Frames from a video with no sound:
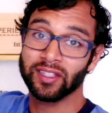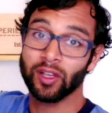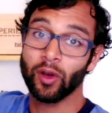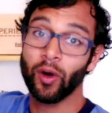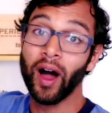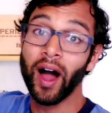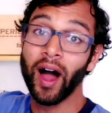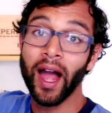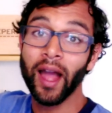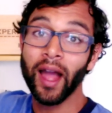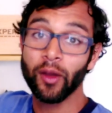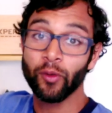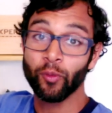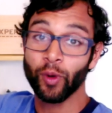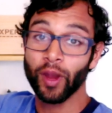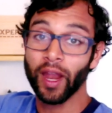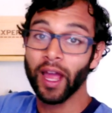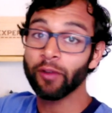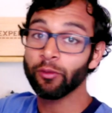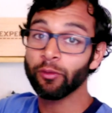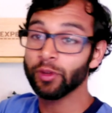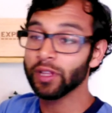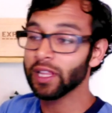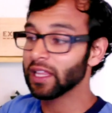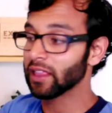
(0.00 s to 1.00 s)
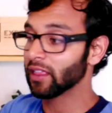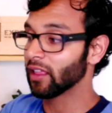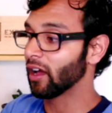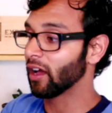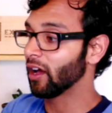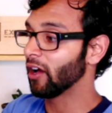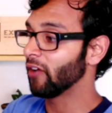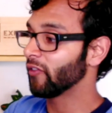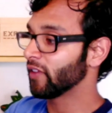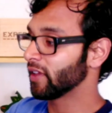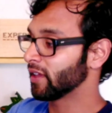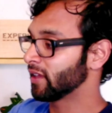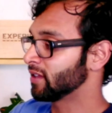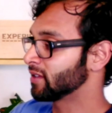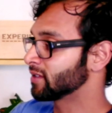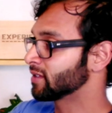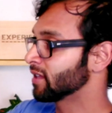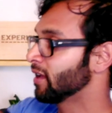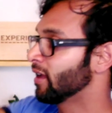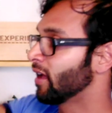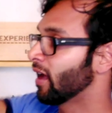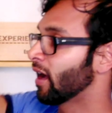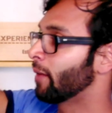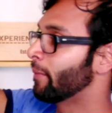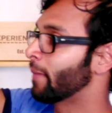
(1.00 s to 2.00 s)
So what I really love is,
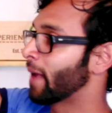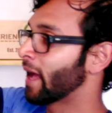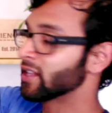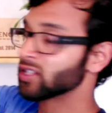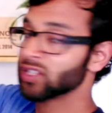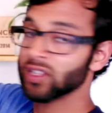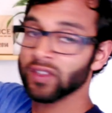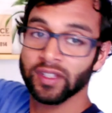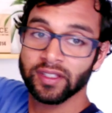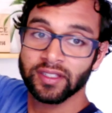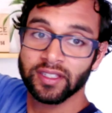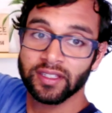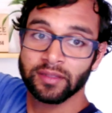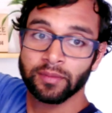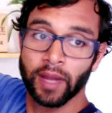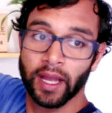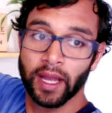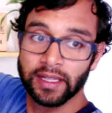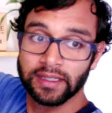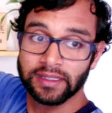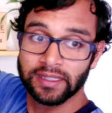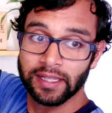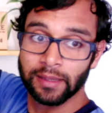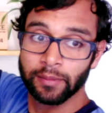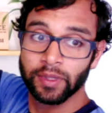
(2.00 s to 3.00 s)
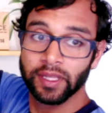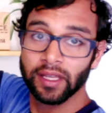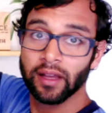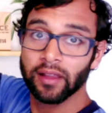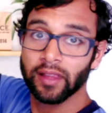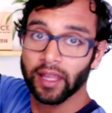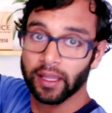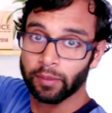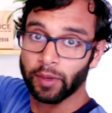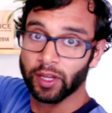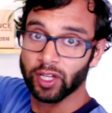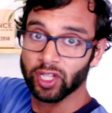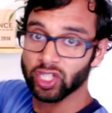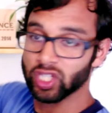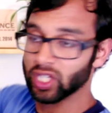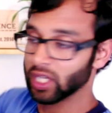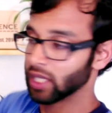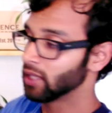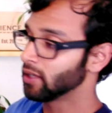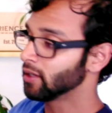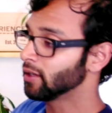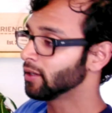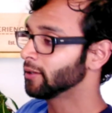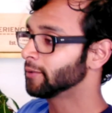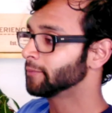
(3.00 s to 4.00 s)
imagine this is my tibia, like my
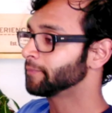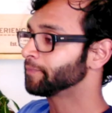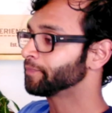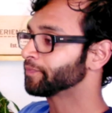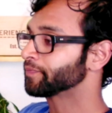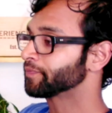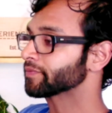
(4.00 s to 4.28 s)
shin.